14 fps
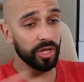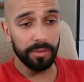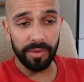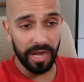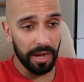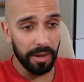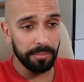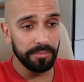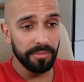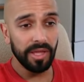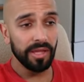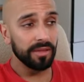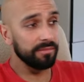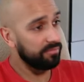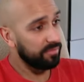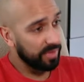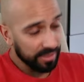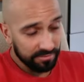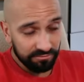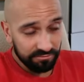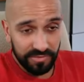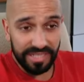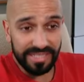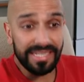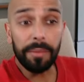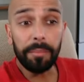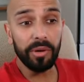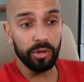become the
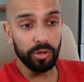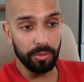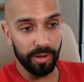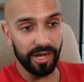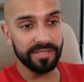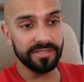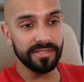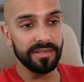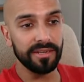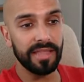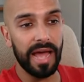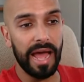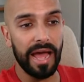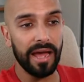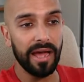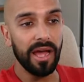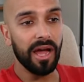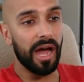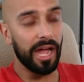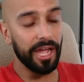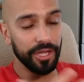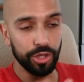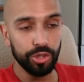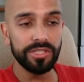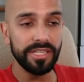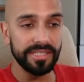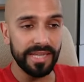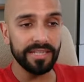typical person that I
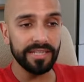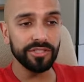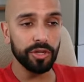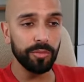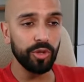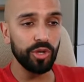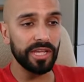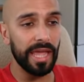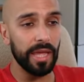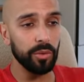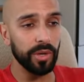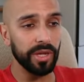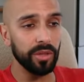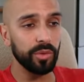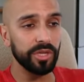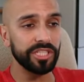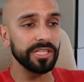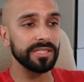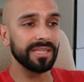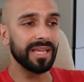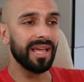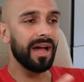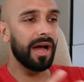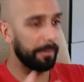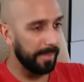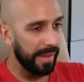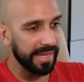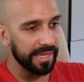usually tend to communicate with, which is
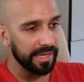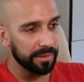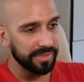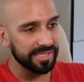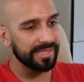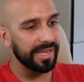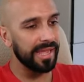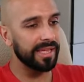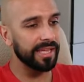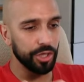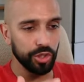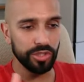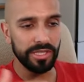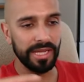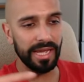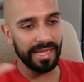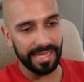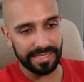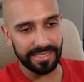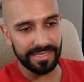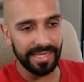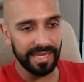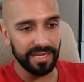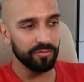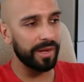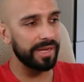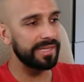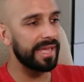I'm making a mistake and usually I get to the end
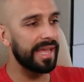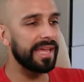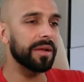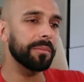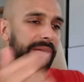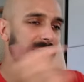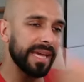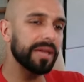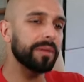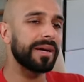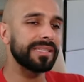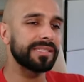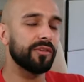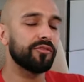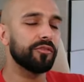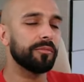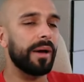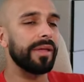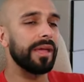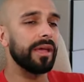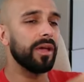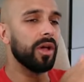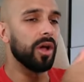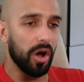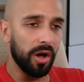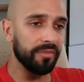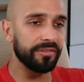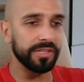of my day and I'm kicking myself about it
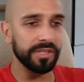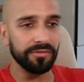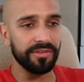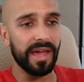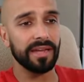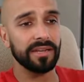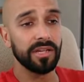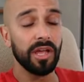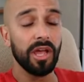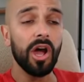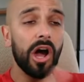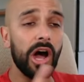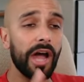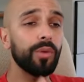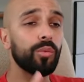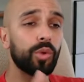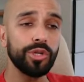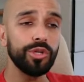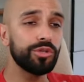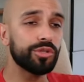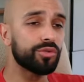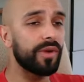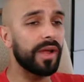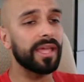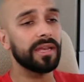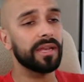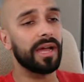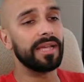after the fact. I want you to
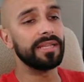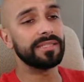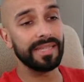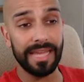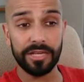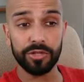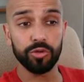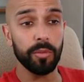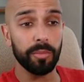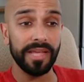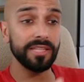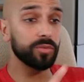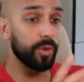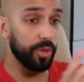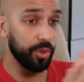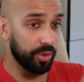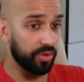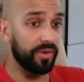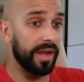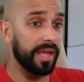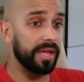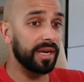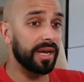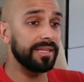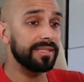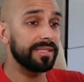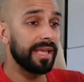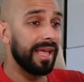recognize and get to a place where you can
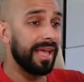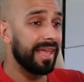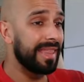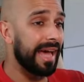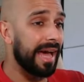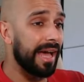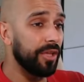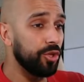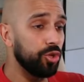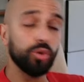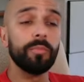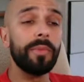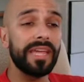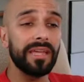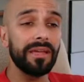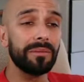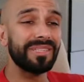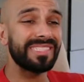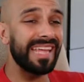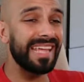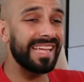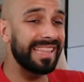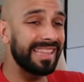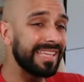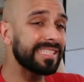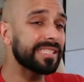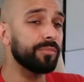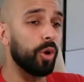recognize that you're making a mistake in
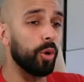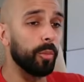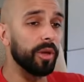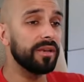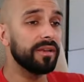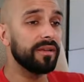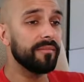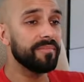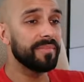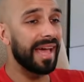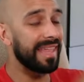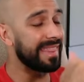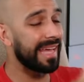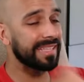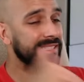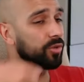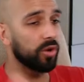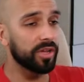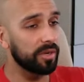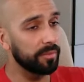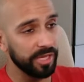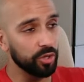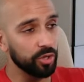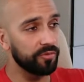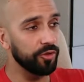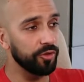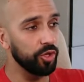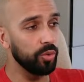this moment, and that's not going to be
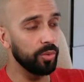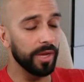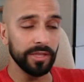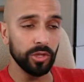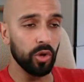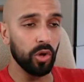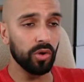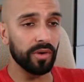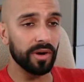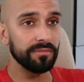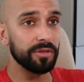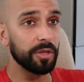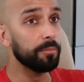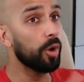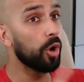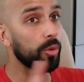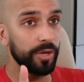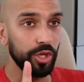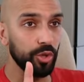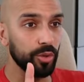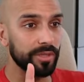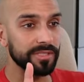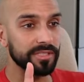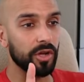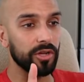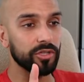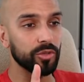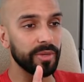good for you in the long run. The moment you can
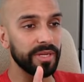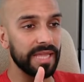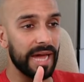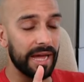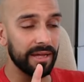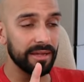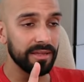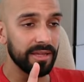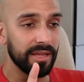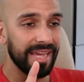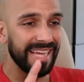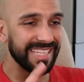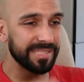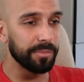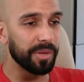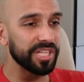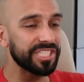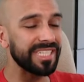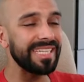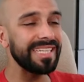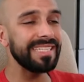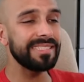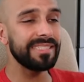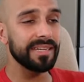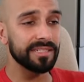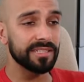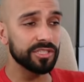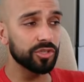start doing that, it's much
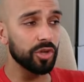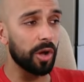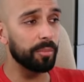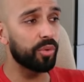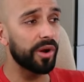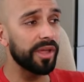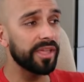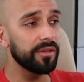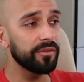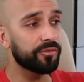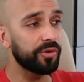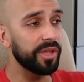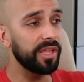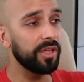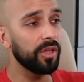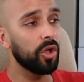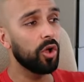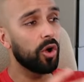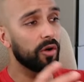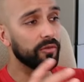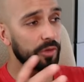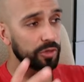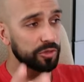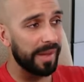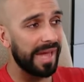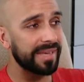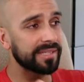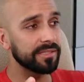easier to start breaking free of those
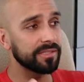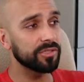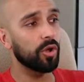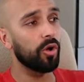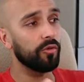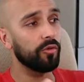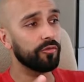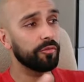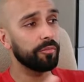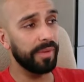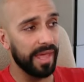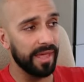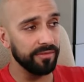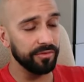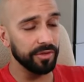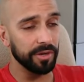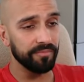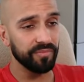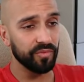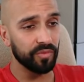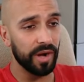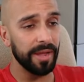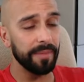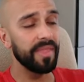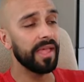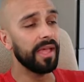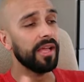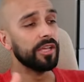patterns of behavior, right?
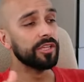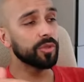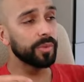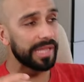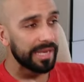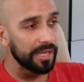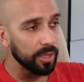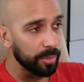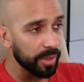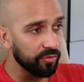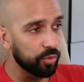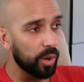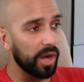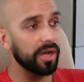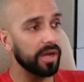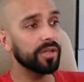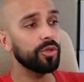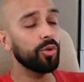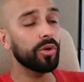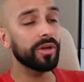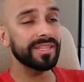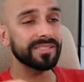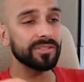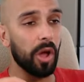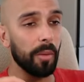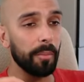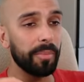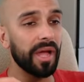So with a little bit of work, you're going to
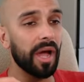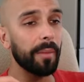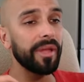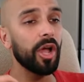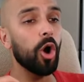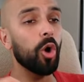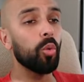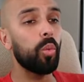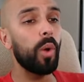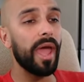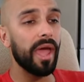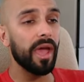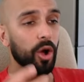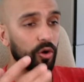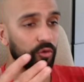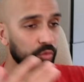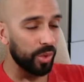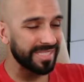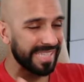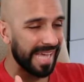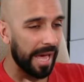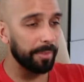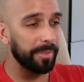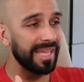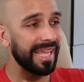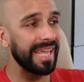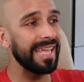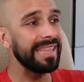start becoming aware of what's
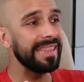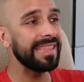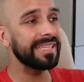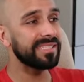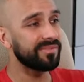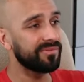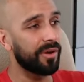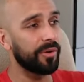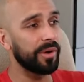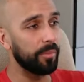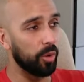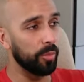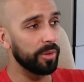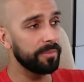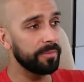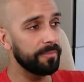happening in this very moment.